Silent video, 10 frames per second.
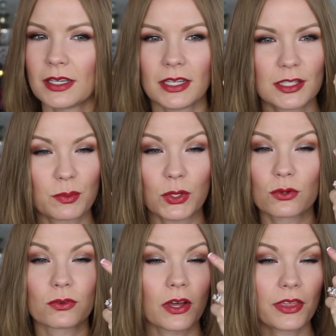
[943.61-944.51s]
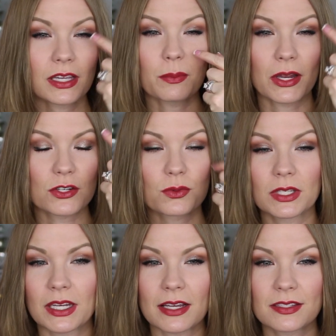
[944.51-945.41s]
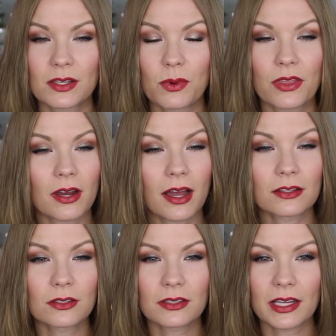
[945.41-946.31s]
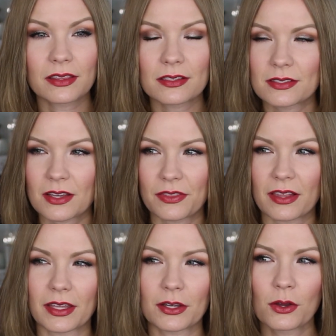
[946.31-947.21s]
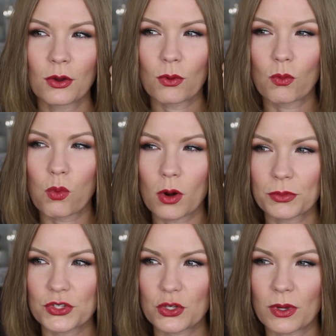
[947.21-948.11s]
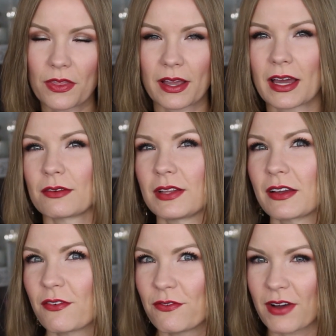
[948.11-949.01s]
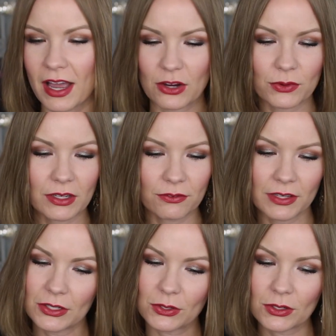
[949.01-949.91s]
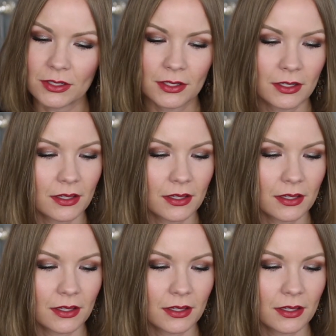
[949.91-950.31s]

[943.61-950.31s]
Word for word: It's beautiful. I think it pairs really nicely with an eye look like this. It's got that like warmth to it, that kind of like fiery feel.